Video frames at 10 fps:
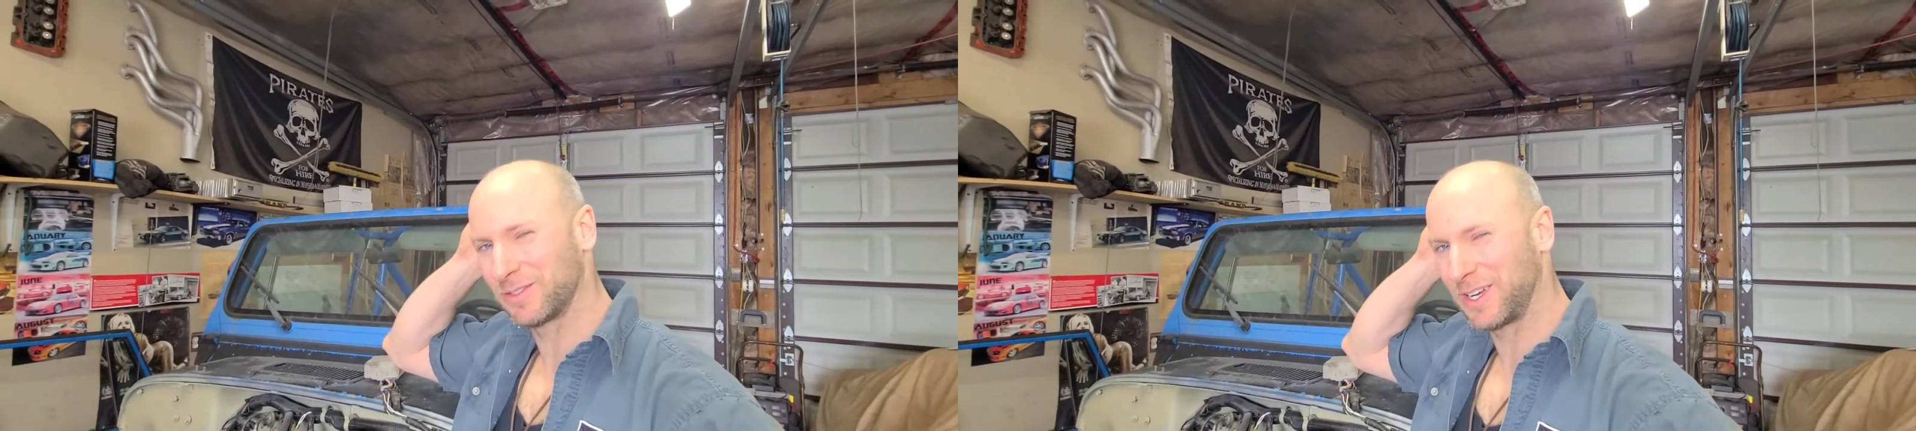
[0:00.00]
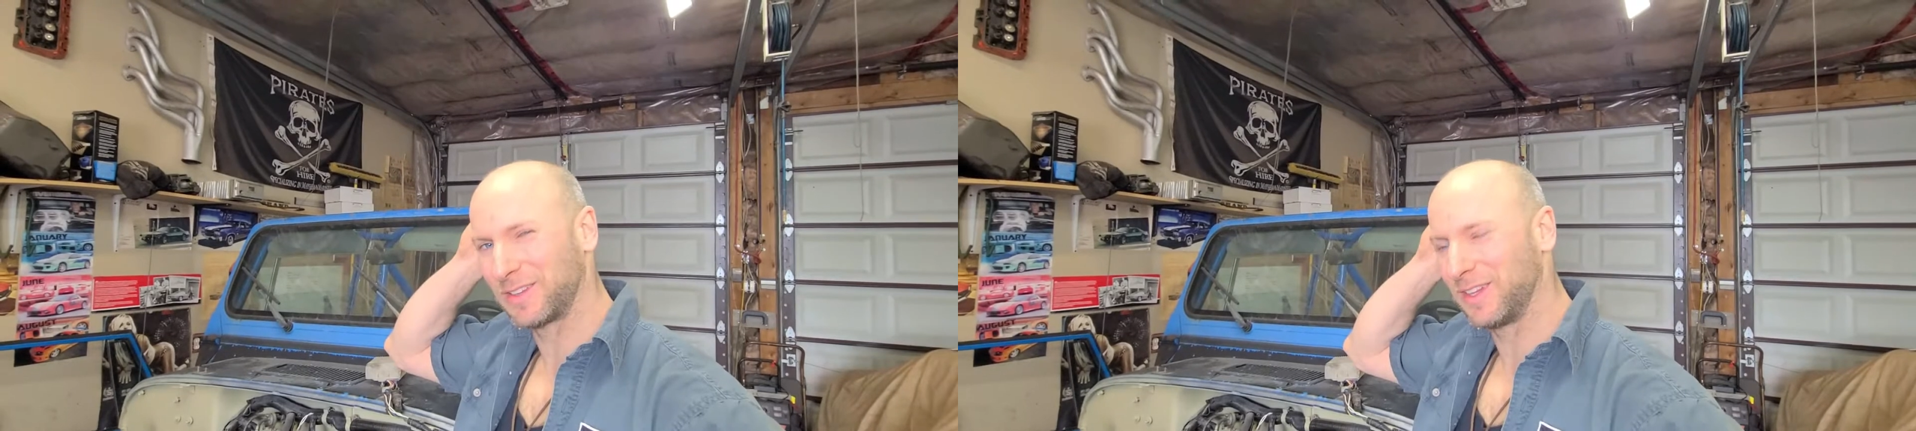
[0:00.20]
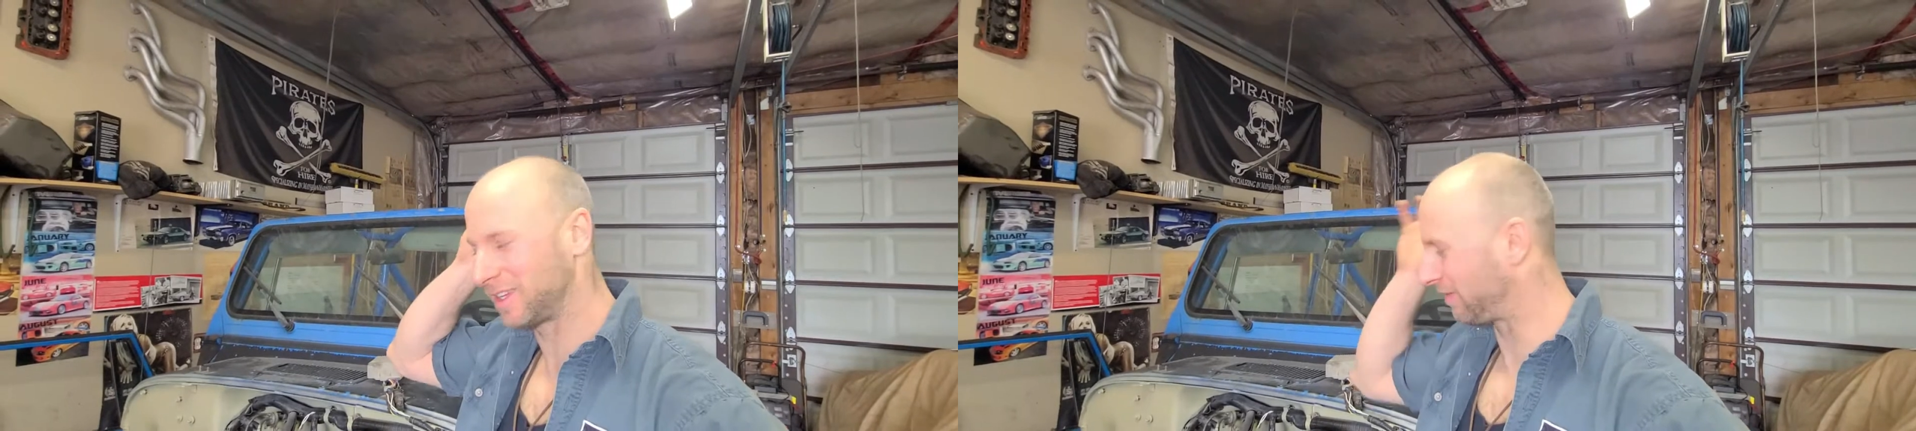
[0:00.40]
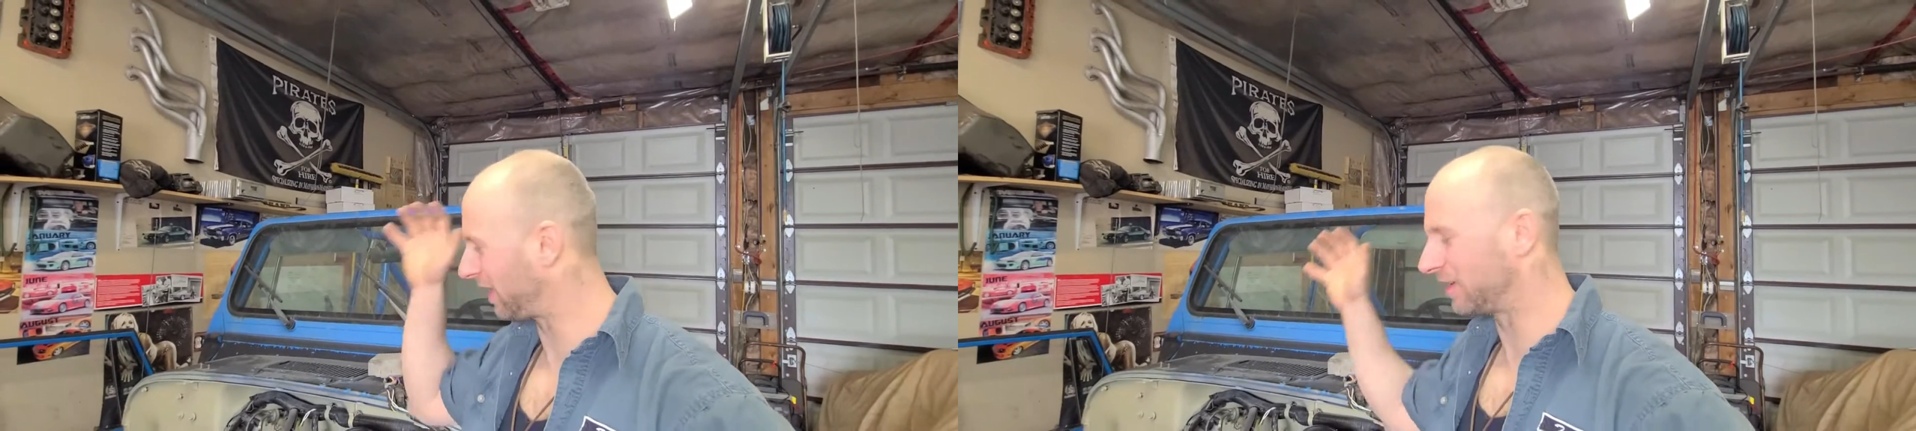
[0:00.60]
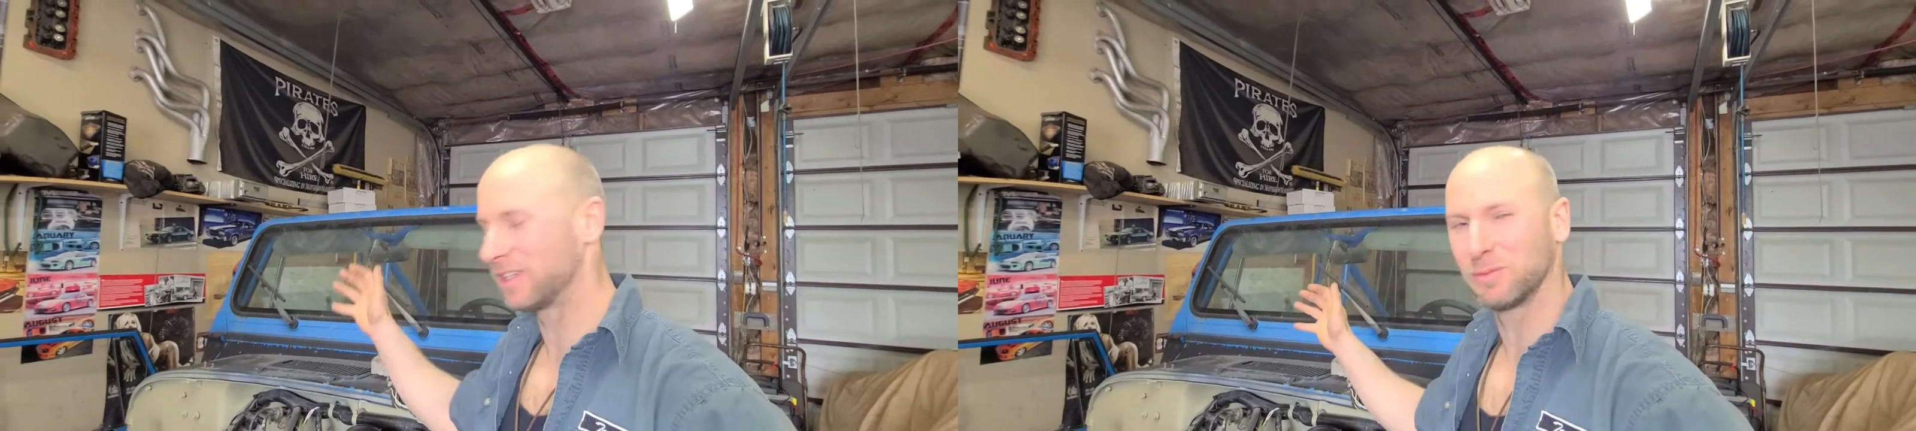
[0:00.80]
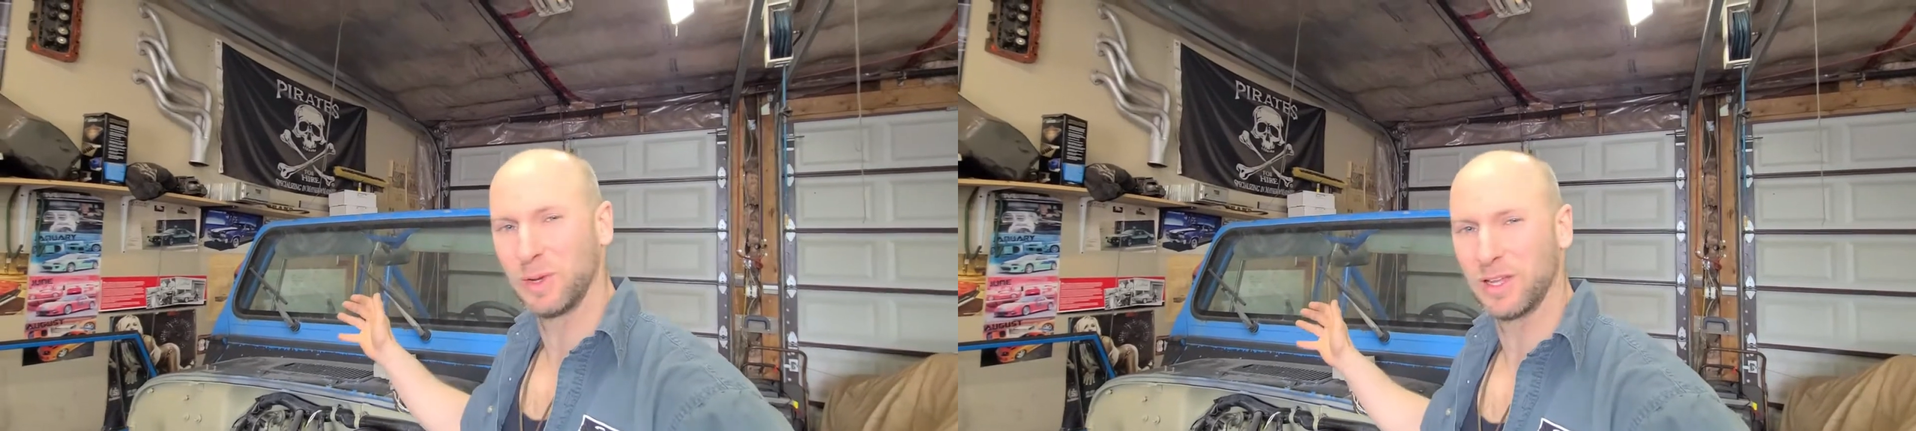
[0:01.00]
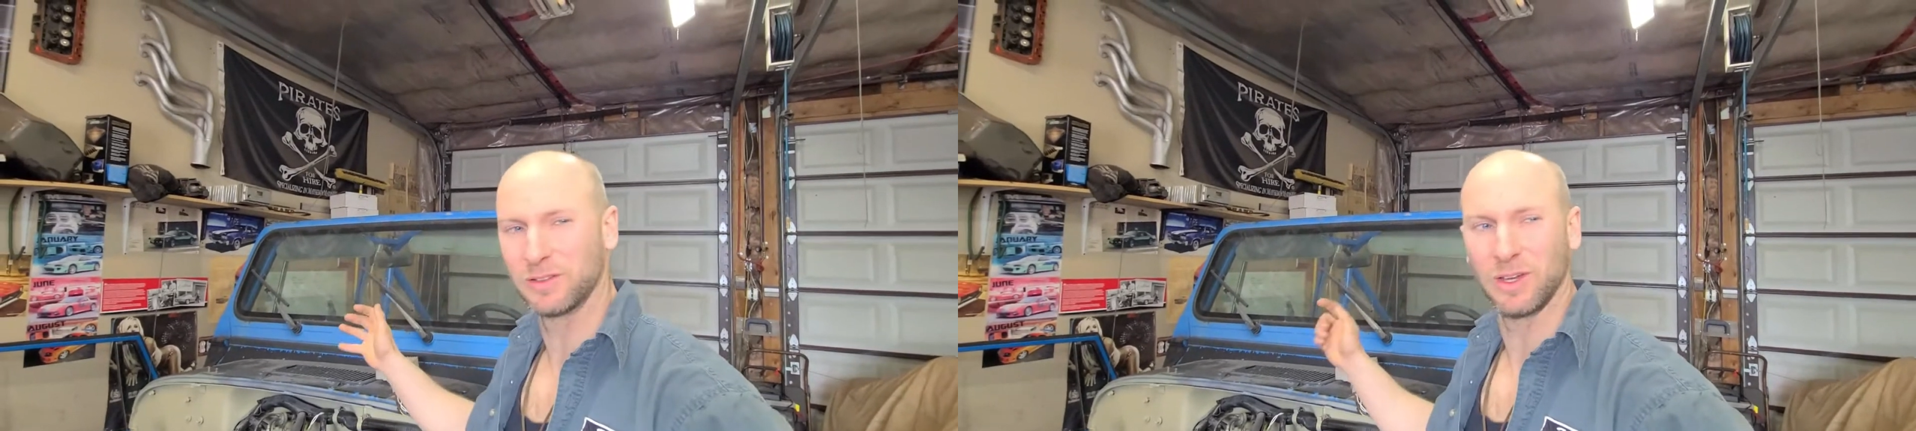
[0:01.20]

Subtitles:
try to think of how this went.